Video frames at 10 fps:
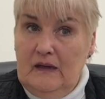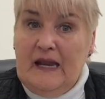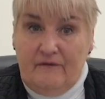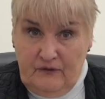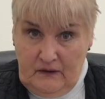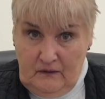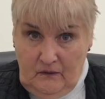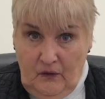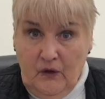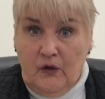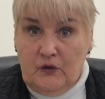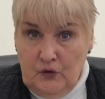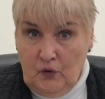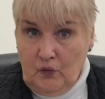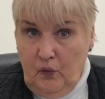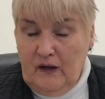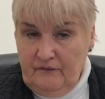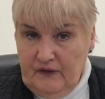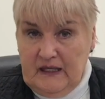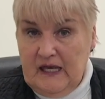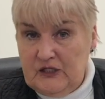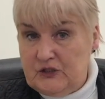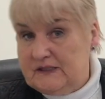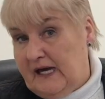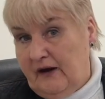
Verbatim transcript: level your qualifications